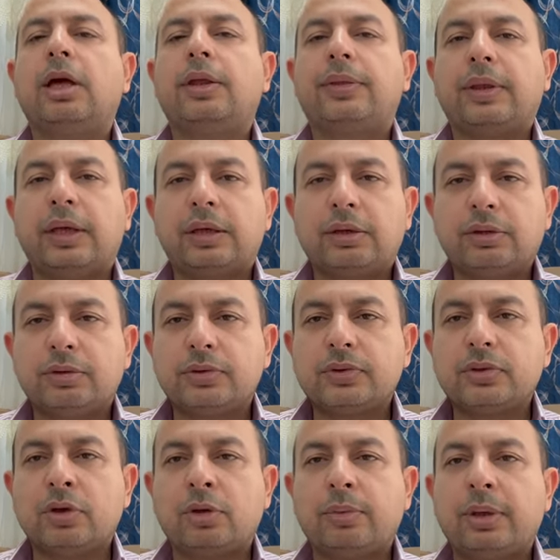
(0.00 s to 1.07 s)
Thank you
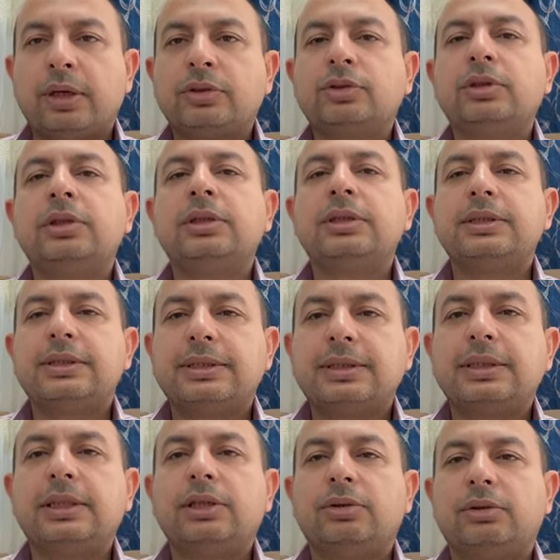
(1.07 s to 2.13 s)
so much.
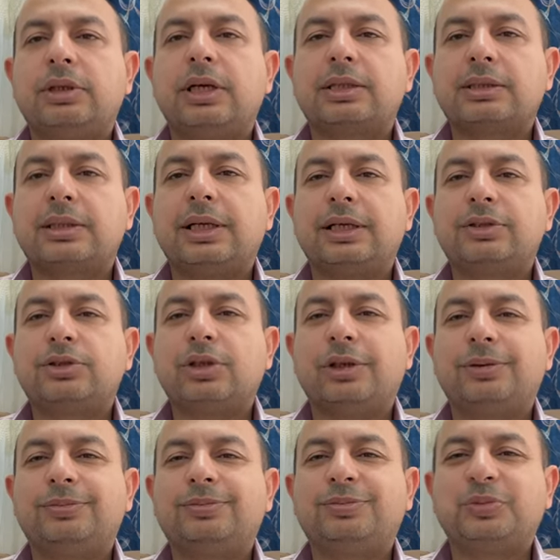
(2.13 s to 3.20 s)
See you next lecture.
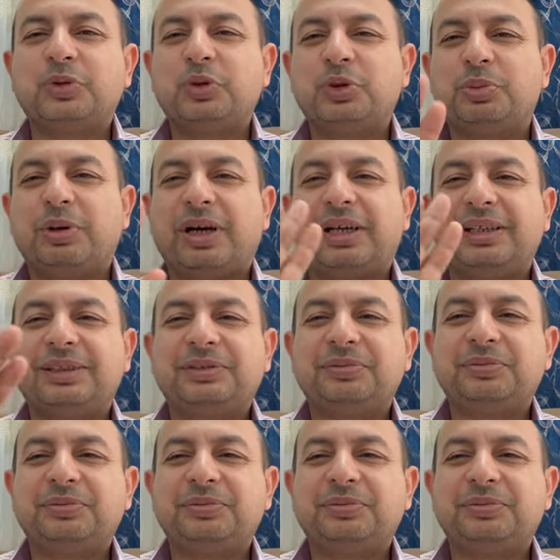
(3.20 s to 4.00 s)
Goodbye.